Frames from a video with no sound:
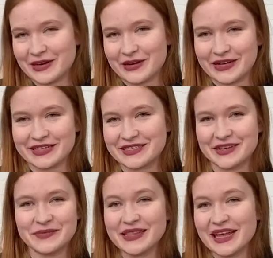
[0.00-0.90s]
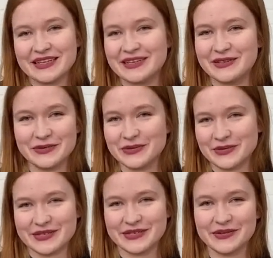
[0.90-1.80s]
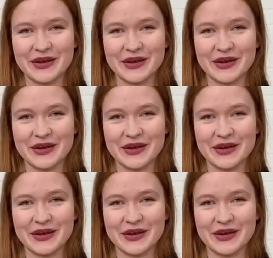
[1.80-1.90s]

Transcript: artists, so we like to doodle too,